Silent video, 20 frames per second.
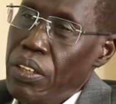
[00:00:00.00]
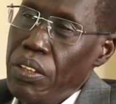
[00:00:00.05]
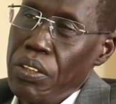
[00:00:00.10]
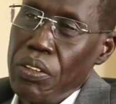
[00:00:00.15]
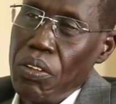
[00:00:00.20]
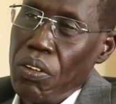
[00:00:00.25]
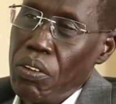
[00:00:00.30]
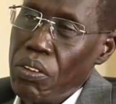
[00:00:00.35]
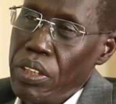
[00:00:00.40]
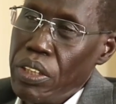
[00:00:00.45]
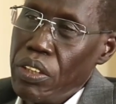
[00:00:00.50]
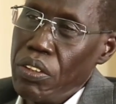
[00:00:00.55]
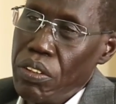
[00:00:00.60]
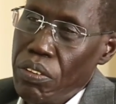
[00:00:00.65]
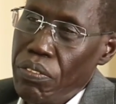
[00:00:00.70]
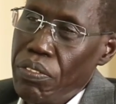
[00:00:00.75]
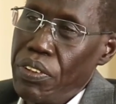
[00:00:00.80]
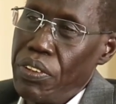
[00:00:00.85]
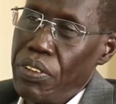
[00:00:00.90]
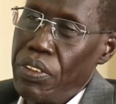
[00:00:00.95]
you know, the
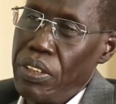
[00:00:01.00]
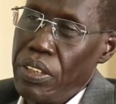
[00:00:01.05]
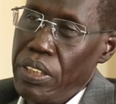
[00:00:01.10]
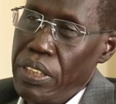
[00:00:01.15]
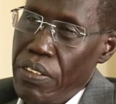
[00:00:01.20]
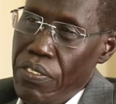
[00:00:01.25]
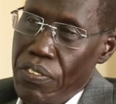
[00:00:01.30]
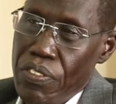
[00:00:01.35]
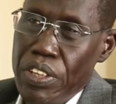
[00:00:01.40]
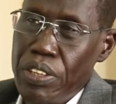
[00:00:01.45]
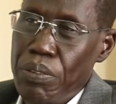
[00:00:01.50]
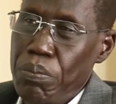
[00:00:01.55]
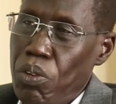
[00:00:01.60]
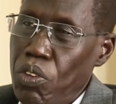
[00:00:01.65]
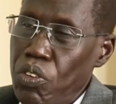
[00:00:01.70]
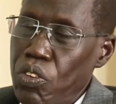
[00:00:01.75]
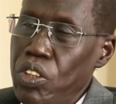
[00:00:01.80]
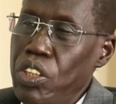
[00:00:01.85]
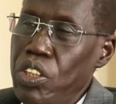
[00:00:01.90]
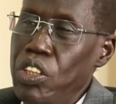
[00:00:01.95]
university in the first
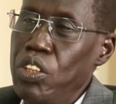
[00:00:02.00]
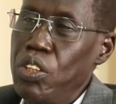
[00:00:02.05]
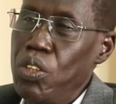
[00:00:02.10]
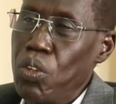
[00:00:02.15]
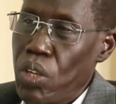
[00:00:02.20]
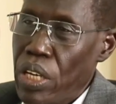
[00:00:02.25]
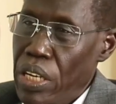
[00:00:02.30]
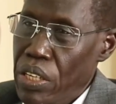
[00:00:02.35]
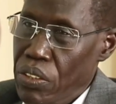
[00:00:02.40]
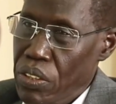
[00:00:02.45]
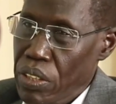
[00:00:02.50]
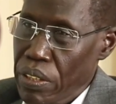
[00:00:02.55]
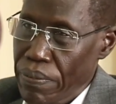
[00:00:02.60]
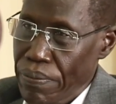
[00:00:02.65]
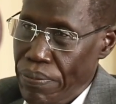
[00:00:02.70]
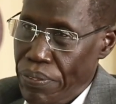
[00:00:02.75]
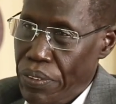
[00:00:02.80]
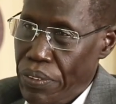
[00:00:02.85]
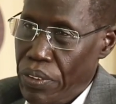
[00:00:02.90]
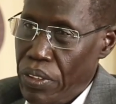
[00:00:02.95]
most education
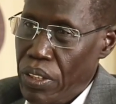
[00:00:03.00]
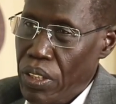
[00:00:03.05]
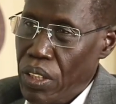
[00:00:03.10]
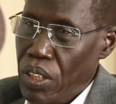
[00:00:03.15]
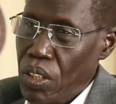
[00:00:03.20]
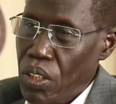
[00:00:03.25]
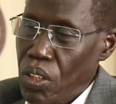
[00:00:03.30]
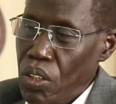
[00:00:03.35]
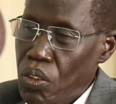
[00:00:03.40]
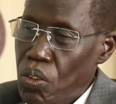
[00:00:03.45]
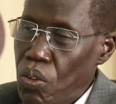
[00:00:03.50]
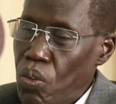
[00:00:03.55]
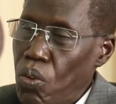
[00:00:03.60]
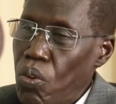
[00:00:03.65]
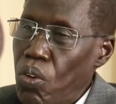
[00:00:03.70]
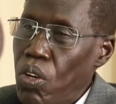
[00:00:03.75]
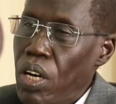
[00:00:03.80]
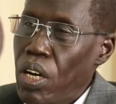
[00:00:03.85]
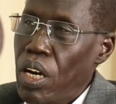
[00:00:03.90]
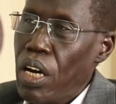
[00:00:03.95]

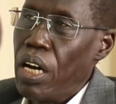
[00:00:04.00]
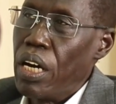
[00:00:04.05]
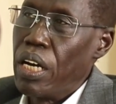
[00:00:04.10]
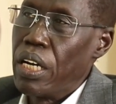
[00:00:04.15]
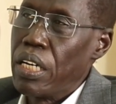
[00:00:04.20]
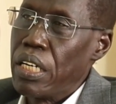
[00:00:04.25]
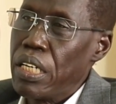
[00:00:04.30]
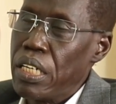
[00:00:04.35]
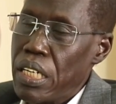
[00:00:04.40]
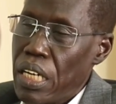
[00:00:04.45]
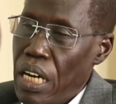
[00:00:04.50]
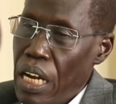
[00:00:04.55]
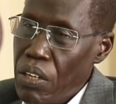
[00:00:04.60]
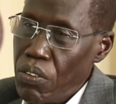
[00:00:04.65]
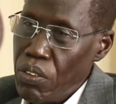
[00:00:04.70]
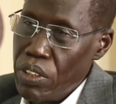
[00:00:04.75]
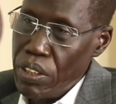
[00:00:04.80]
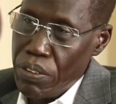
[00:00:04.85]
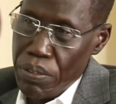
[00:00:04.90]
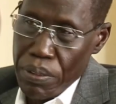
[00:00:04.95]
to
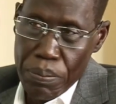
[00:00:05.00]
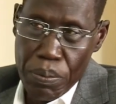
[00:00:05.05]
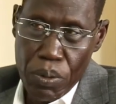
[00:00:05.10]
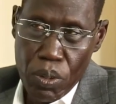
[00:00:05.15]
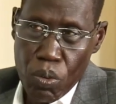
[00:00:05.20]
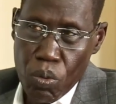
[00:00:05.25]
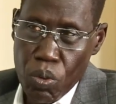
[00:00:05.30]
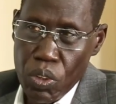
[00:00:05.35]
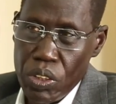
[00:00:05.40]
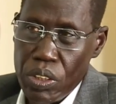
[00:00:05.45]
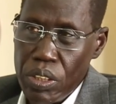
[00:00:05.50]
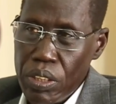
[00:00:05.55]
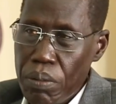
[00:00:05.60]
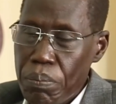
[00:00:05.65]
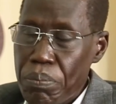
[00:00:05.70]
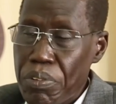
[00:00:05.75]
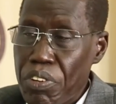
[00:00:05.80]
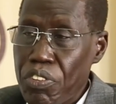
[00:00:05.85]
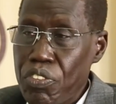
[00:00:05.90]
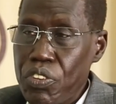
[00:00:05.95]
graduate people with
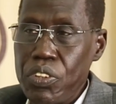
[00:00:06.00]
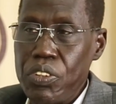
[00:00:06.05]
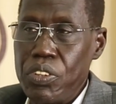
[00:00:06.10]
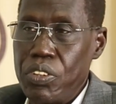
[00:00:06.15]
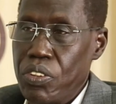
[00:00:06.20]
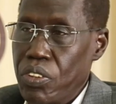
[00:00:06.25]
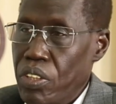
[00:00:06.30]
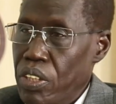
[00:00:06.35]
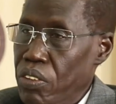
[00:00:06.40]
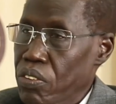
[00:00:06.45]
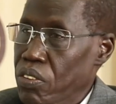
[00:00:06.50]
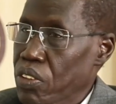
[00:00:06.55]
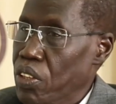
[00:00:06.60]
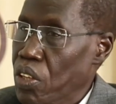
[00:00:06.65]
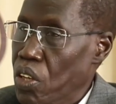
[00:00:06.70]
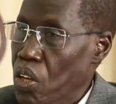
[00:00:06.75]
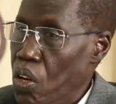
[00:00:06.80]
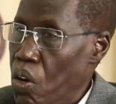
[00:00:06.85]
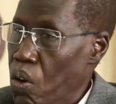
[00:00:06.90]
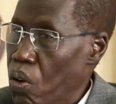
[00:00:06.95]
professional skills
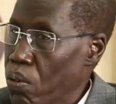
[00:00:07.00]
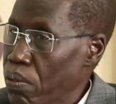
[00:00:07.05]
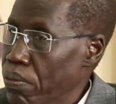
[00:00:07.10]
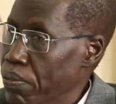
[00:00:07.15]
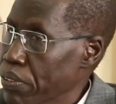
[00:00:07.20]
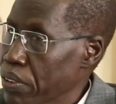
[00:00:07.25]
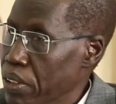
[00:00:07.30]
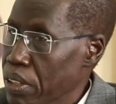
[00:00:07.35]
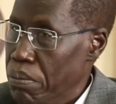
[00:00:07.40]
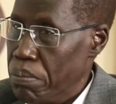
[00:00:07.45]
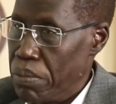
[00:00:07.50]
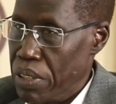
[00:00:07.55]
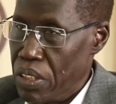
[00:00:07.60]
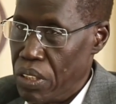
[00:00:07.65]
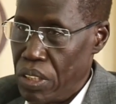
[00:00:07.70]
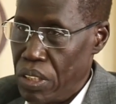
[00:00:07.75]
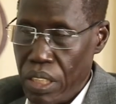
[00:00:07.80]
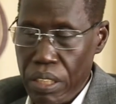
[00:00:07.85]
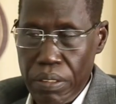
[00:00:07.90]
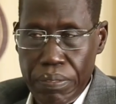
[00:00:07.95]
in law, in
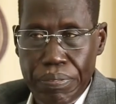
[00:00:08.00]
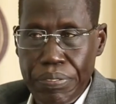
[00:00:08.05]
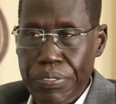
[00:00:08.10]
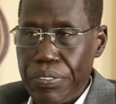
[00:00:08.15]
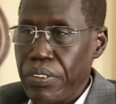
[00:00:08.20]
medicine,